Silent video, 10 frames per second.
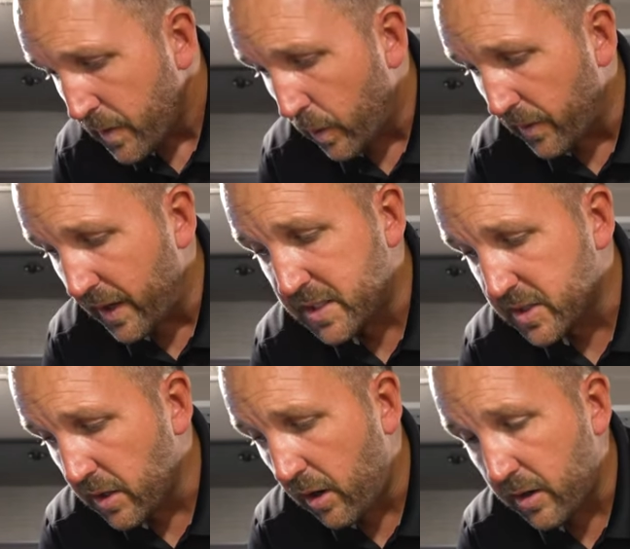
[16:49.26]
Well, they
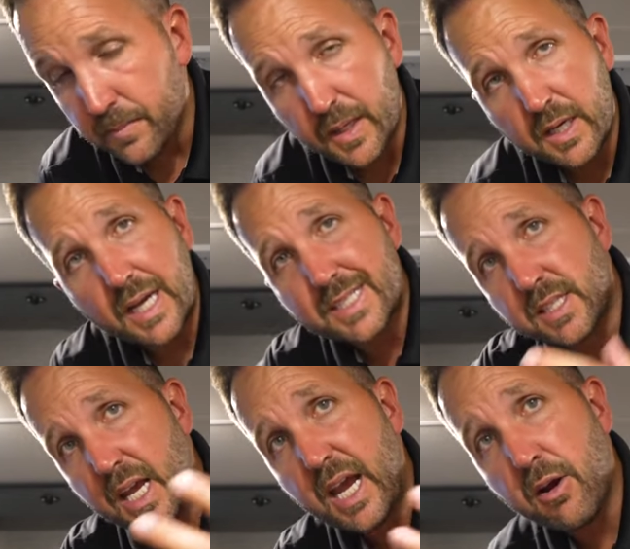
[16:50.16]
started
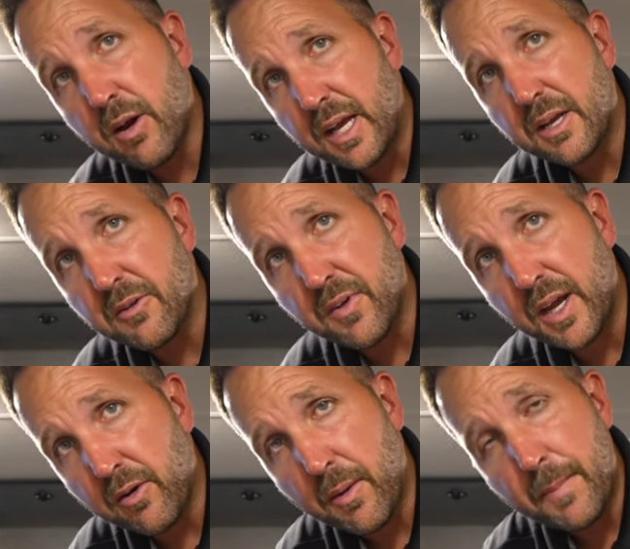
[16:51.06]
because they are an
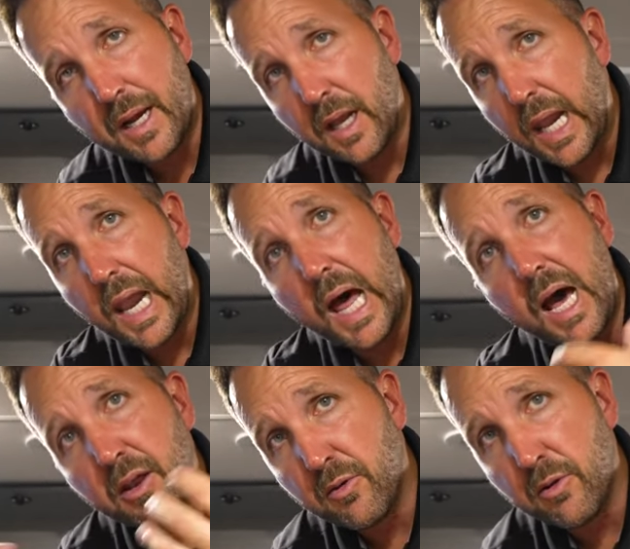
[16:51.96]
innovator and make a
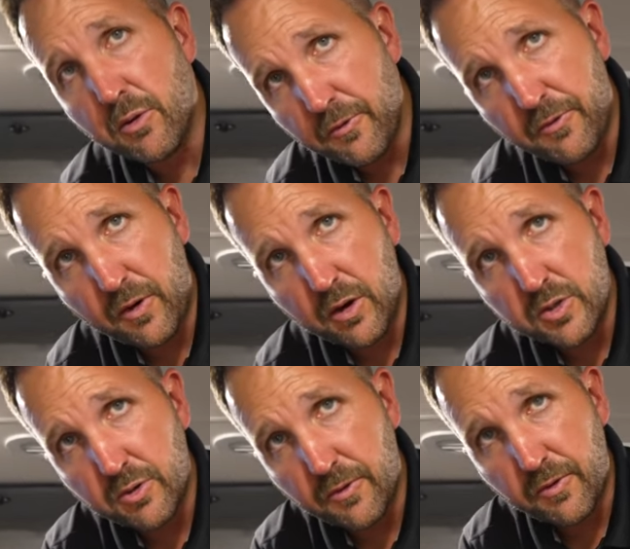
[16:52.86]
lot of their own
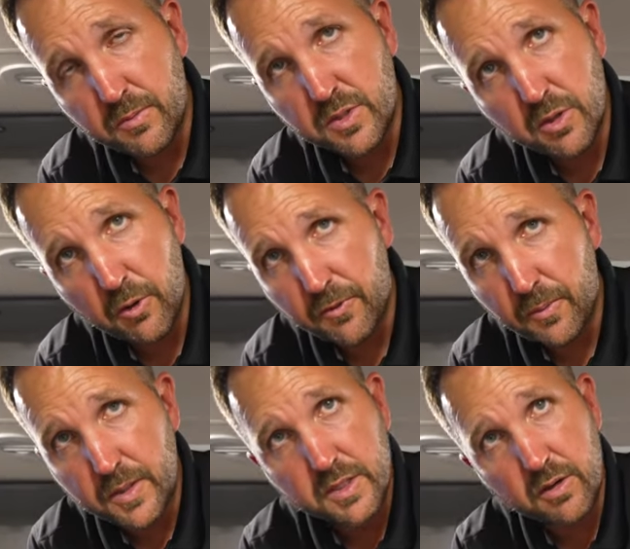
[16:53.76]
furniture, from
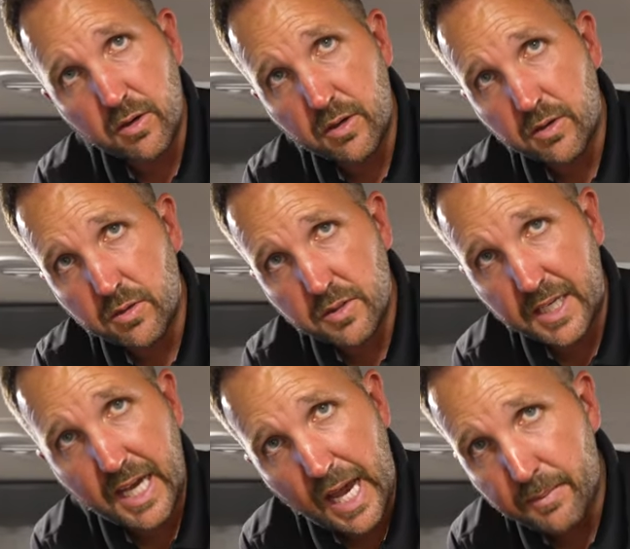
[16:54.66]
sofa material to
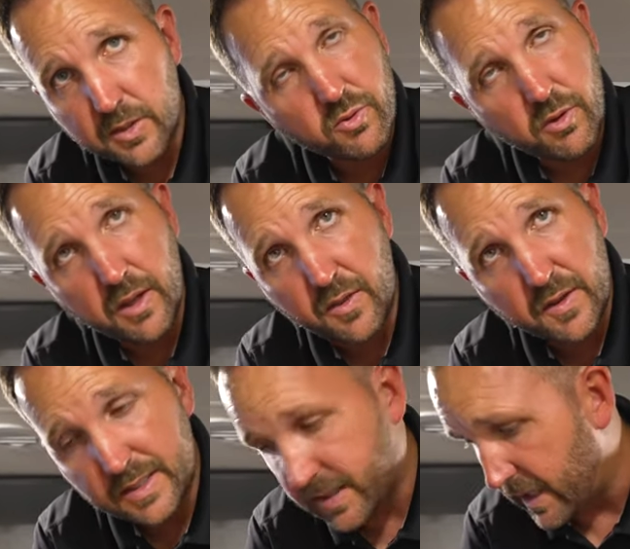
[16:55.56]
cabinetry and
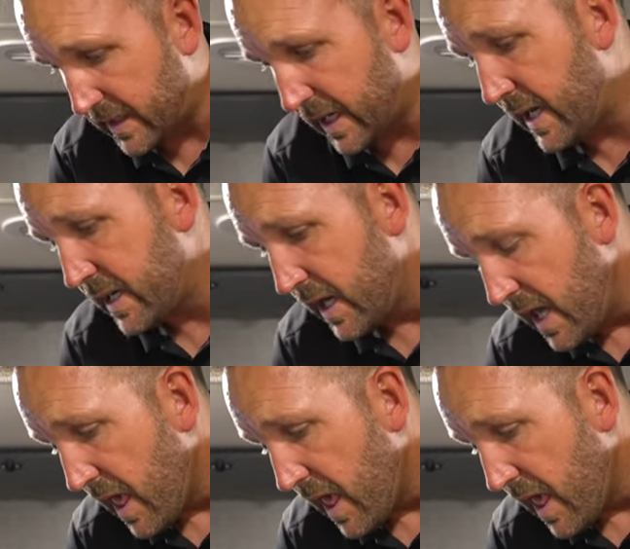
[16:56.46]
things like that.